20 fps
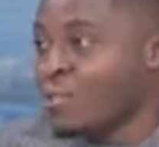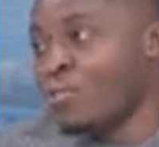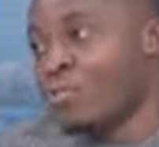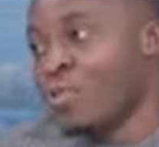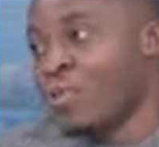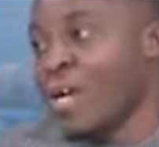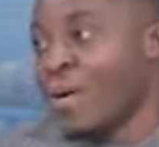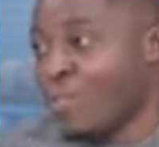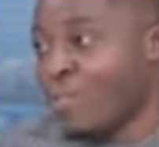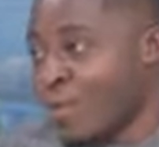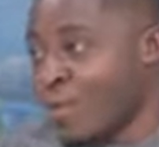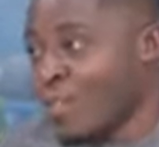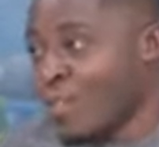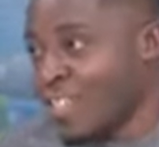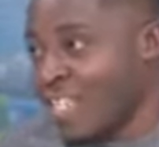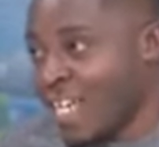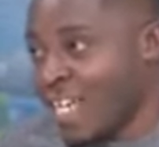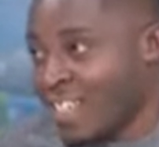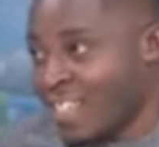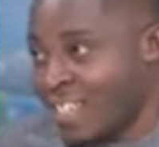should
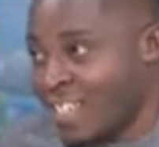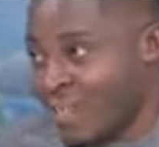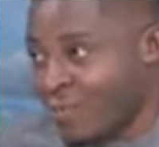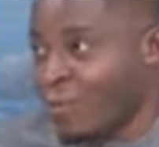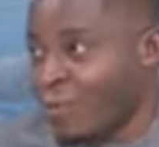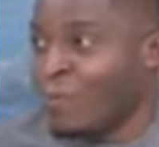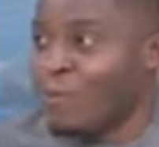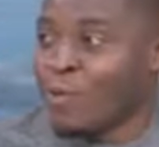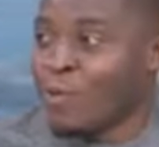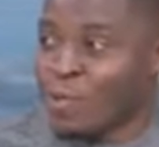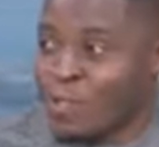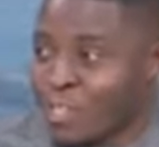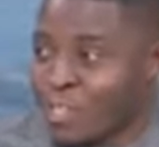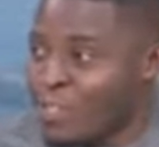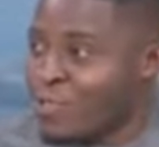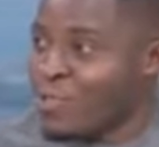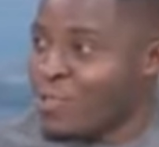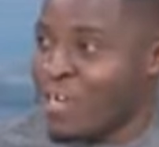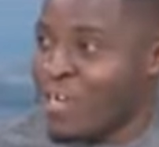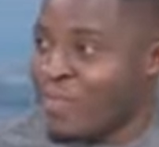apologize, if you follow the
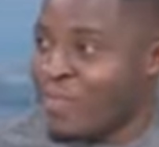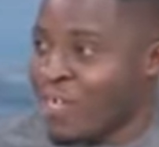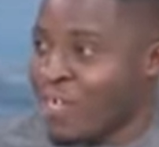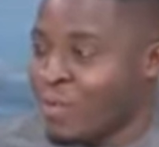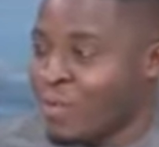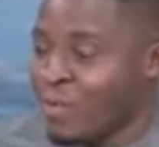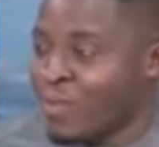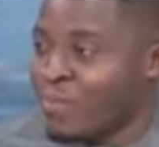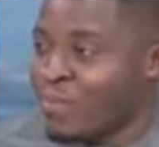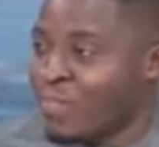story very well.